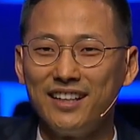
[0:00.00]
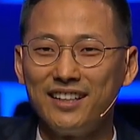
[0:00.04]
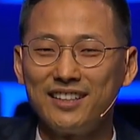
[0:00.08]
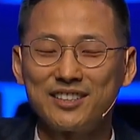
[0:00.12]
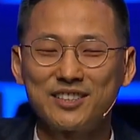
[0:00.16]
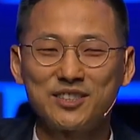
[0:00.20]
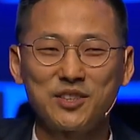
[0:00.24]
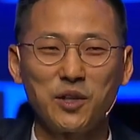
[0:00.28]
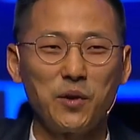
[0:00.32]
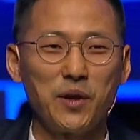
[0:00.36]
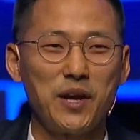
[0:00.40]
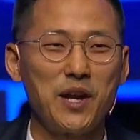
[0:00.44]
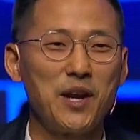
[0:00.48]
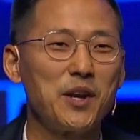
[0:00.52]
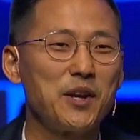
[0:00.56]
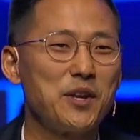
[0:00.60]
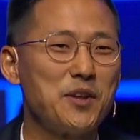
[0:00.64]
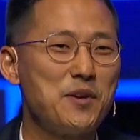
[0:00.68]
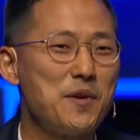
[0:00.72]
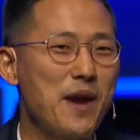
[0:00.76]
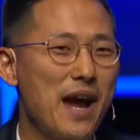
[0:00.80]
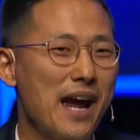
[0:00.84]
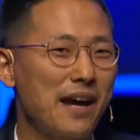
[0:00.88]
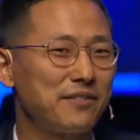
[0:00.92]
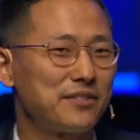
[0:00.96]
So here
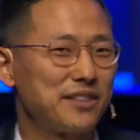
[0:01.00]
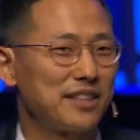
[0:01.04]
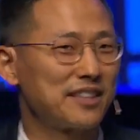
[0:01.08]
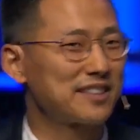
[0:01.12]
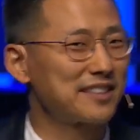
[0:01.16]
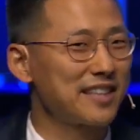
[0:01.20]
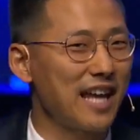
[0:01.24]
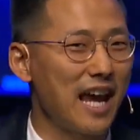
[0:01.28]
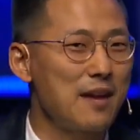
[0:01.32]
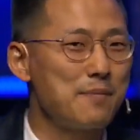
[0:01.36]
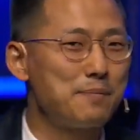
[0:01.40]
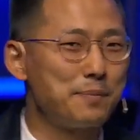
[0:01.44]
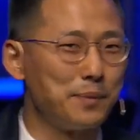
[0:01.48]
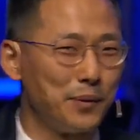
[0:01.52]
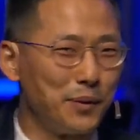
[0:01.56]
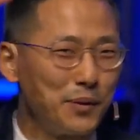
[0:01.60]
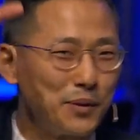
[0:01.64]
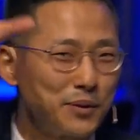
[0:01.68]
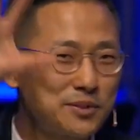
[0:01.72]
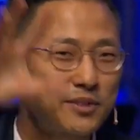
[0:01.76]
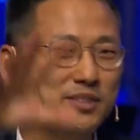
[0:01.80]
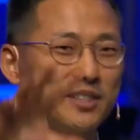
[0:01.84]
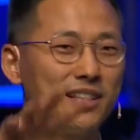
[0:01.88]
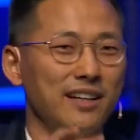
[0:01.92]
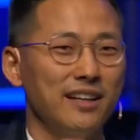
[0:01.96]
you have
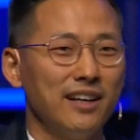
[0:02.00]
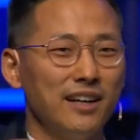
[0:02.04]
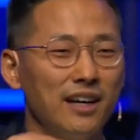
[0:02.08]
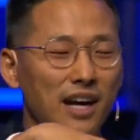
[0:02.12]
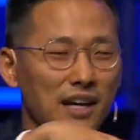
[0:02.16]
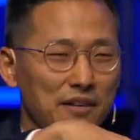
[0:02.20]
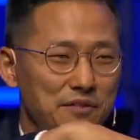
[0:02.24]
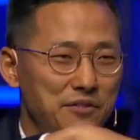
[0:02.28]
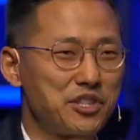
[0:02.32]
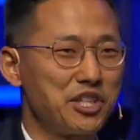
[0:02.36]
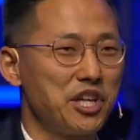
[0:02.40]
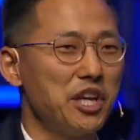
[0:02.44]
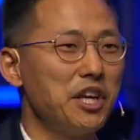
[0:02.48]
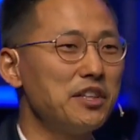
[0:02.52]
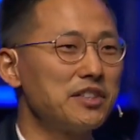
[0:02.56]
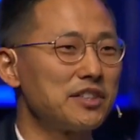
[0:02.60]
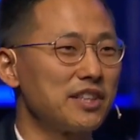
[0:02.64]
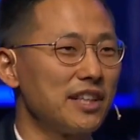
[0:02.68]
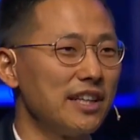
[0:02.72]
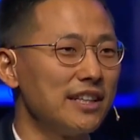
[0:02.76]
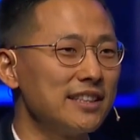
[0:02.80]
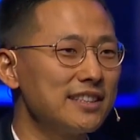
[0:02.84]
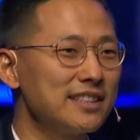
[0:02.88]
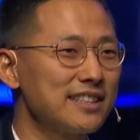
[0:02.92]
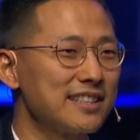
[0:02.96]
disciples of
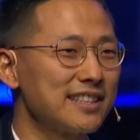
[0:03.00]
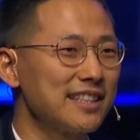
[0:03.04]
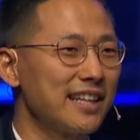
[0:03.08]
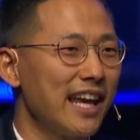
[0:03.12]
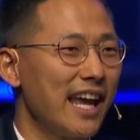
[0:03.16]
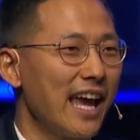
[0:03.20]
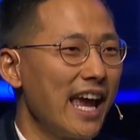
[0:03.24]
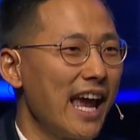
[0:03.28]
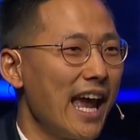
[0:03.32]
Jesus,